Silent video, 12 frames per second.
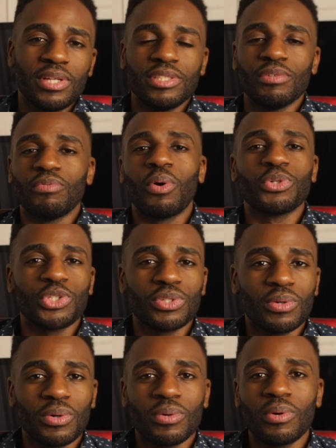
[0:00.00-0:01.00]

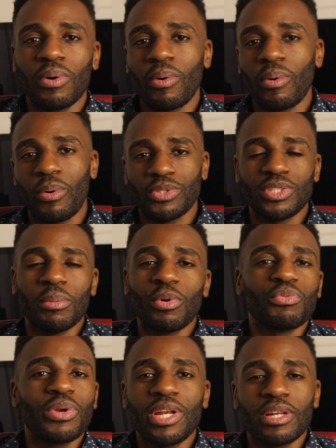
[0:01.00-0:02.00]
devotional or someone
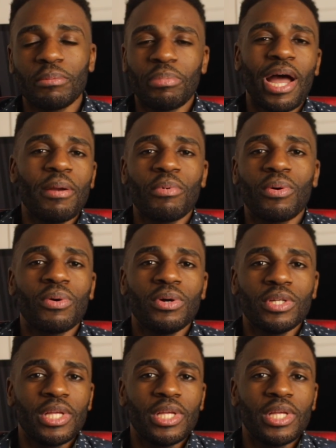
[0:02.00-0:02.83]
reading the Bible,